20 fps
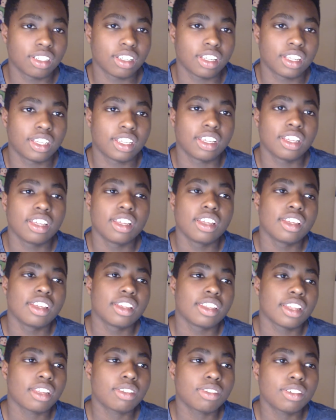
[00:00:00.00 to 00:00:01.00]
Like,
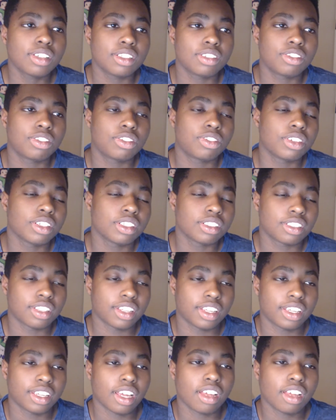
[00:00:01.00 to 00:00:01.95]
that's what it feels like.